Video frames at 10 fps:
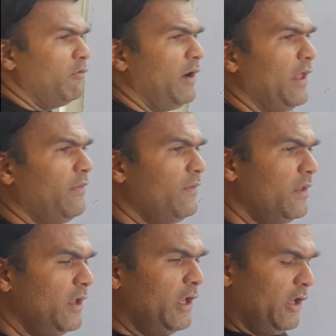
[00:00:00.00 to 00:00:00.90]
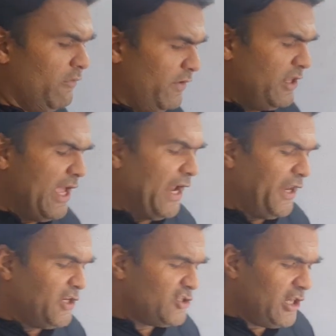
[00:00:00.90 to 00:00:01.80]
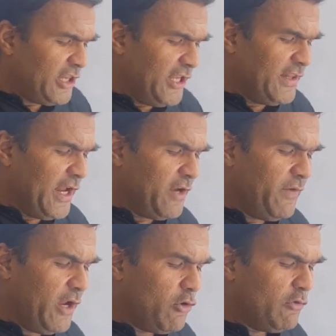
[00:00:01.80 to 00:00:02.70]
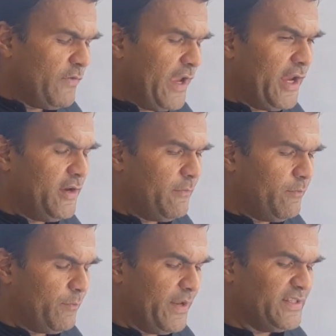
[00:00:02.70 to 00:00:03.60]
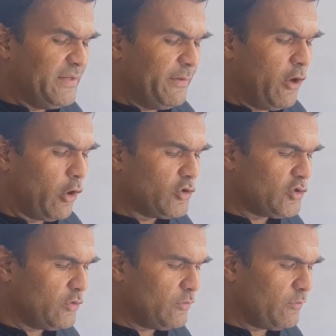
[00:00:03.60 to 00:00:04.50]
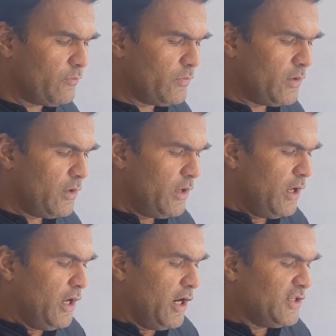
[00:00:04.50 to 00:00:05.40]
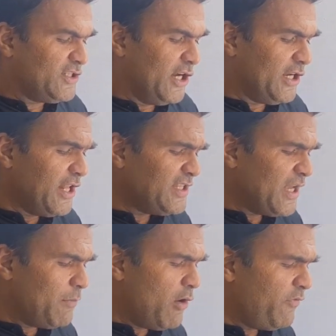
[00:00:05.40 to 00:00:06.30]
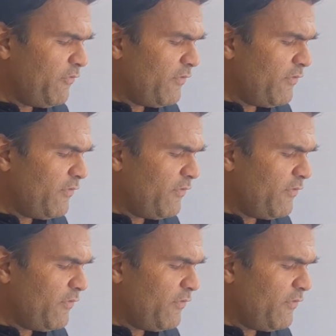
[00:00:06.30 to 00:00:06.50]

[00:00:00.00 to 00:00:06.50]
1 with the additional thing that we have to find principal also. A certain sum.